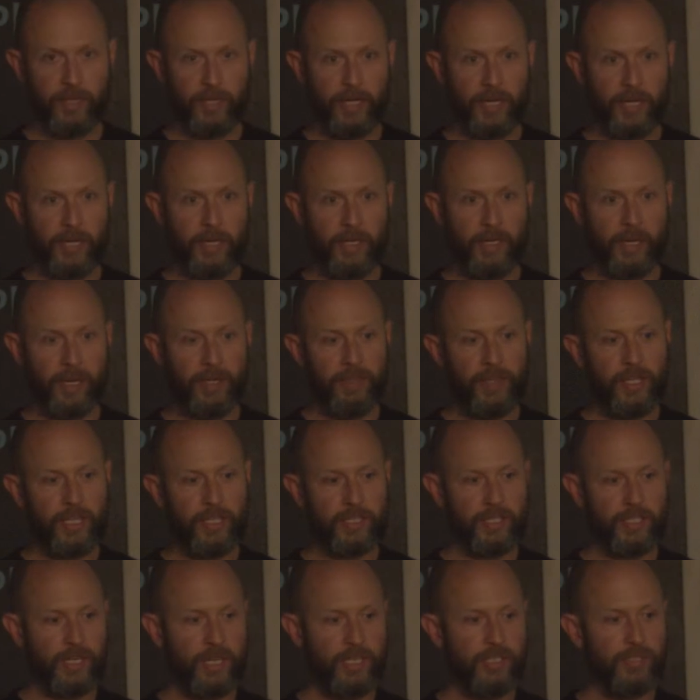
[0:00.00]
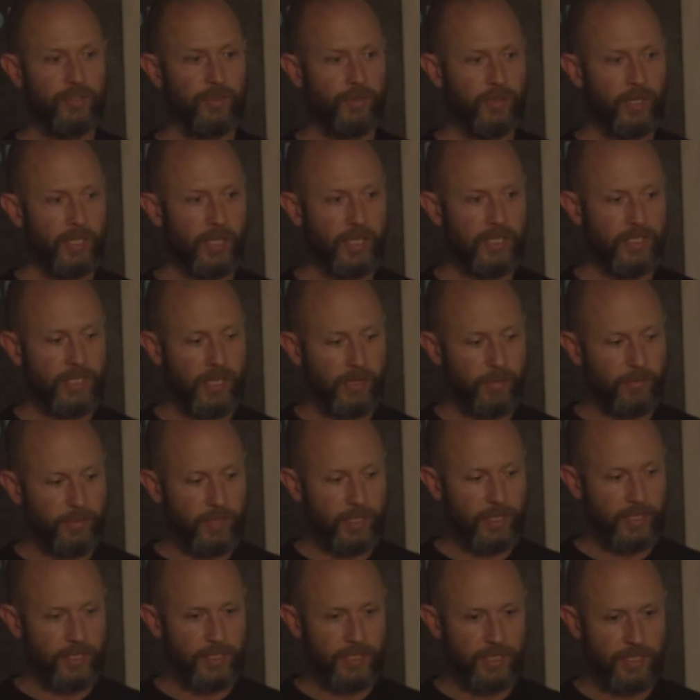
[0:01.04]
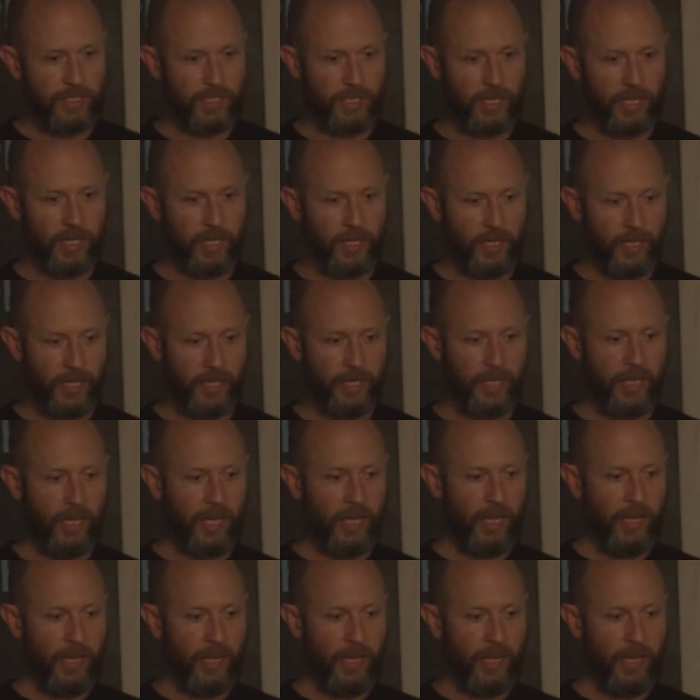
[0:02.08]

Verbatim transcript: And I think it's nice to realize that because it's kind of like,